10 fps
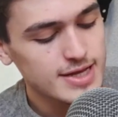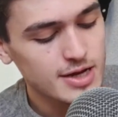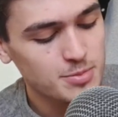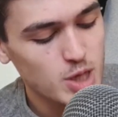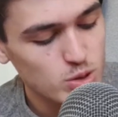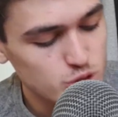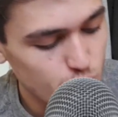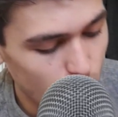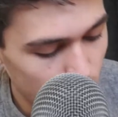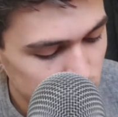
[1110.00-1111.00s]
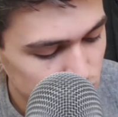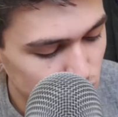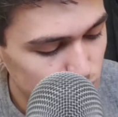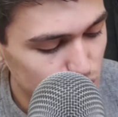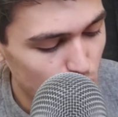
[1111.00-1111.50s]
Then I'm going to
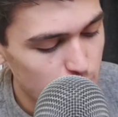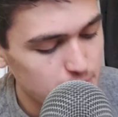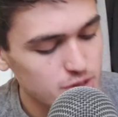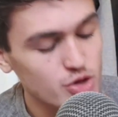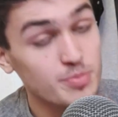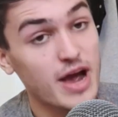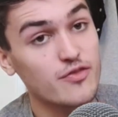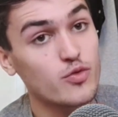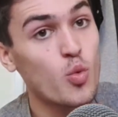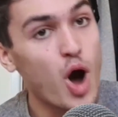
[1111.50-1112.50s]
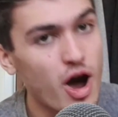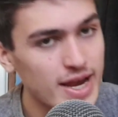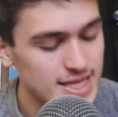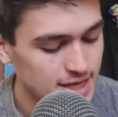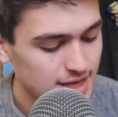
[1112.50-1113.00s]
ask you to open your mouth
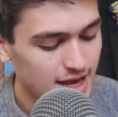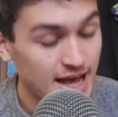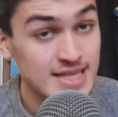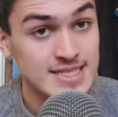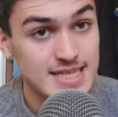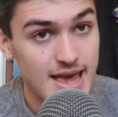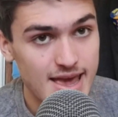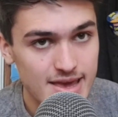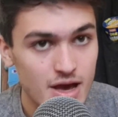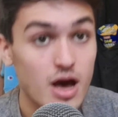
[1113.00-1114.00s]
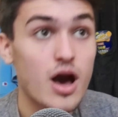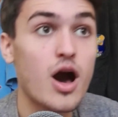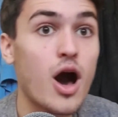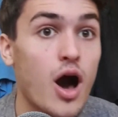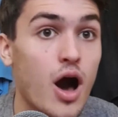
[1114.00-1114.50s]
wide and say,
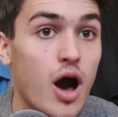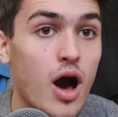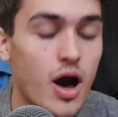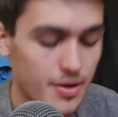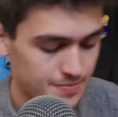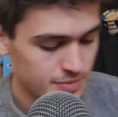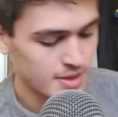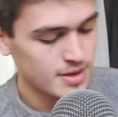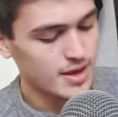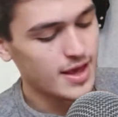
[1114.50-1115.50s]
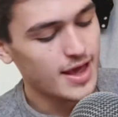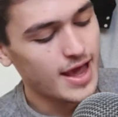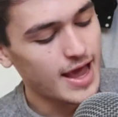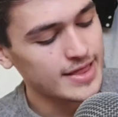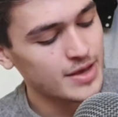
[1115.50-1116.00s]
ah.
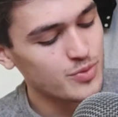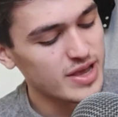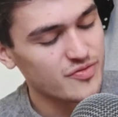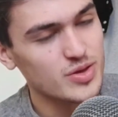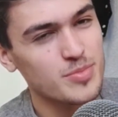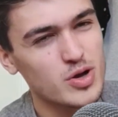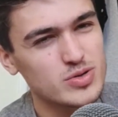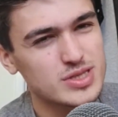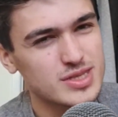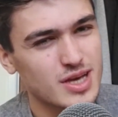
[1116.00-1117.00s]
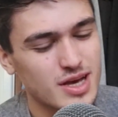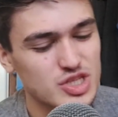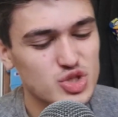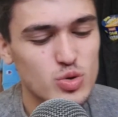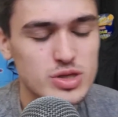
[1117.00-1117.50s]
And then we have the most
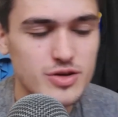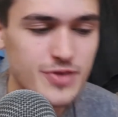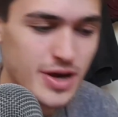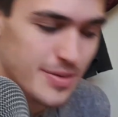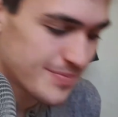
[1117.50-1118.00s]
sort of